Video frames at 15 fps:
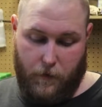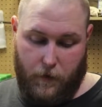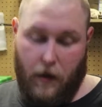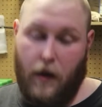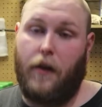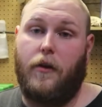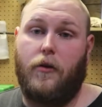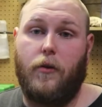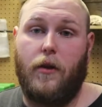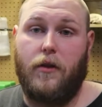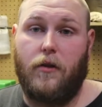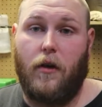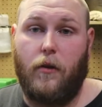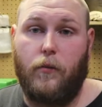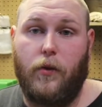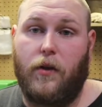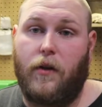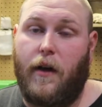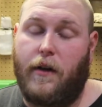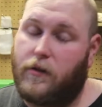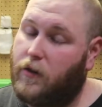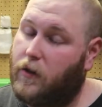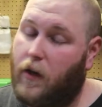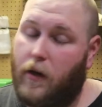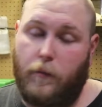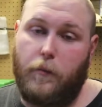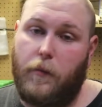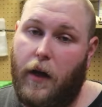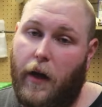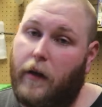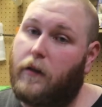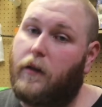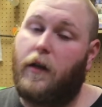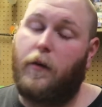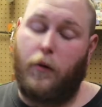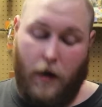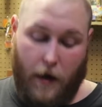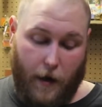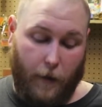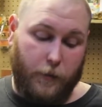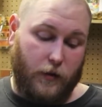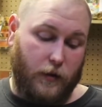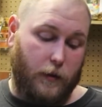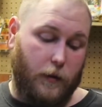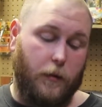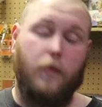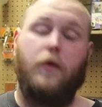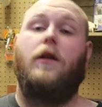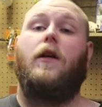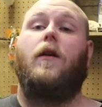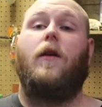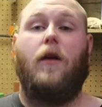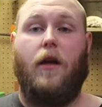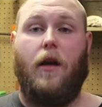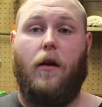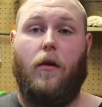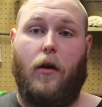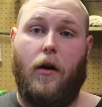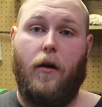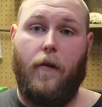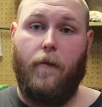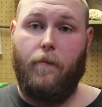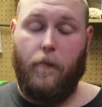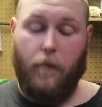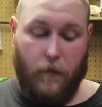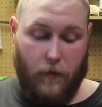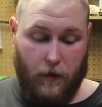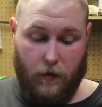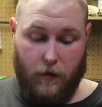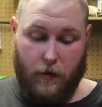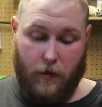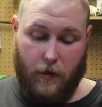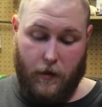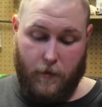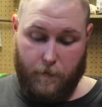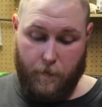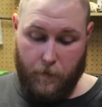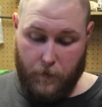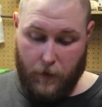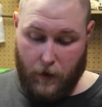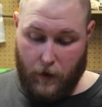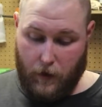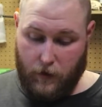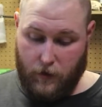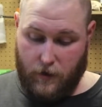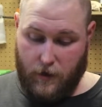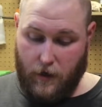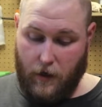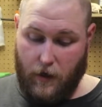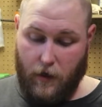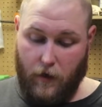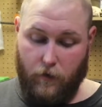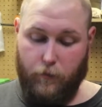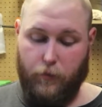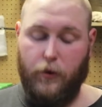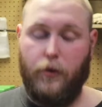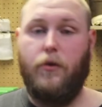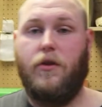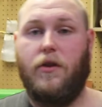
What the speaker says: Yeah, that's what I started with last year, and man, they were absolutely killer. So then I have blue